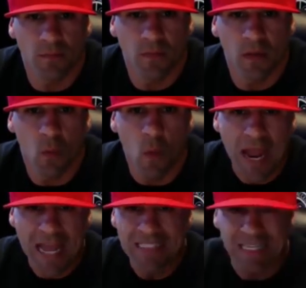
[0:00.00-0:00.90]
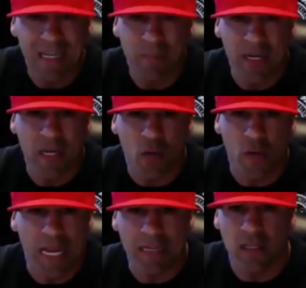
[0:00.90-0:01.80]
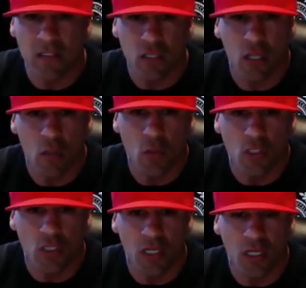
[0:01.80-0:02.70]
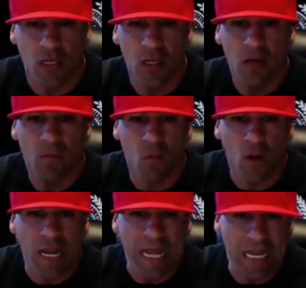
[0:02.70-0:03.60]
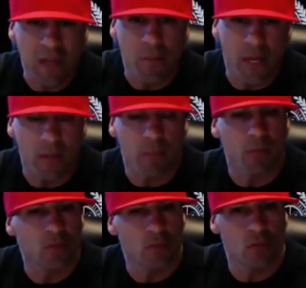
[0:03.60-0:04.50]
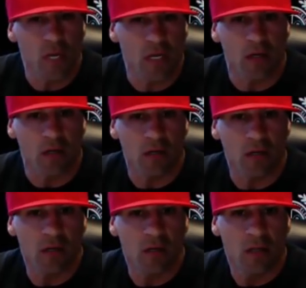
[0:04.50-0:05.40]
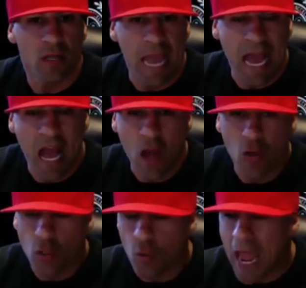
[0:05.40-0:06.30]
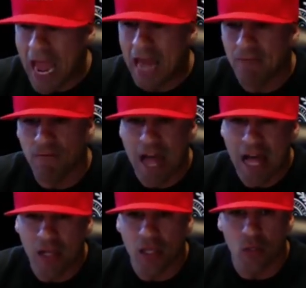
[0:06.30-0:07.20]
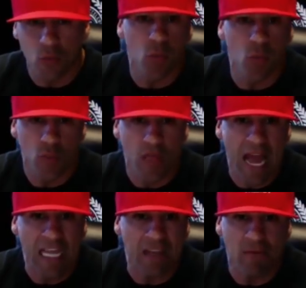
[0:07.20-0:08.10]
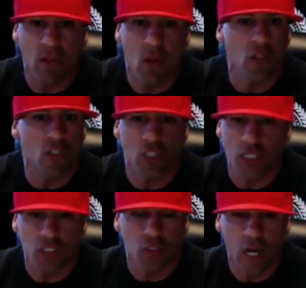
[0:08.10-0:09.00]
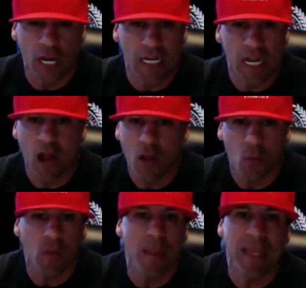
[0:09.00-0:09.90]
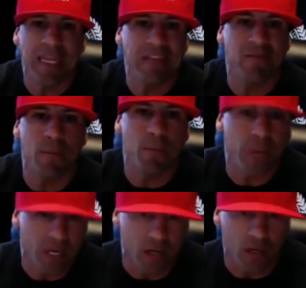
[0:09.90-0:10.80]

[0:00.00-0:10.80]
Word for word: Why has anybody created a solution for an independent personal trainer? And how do you add value to that, even though it's just training? How can we make it even bigger?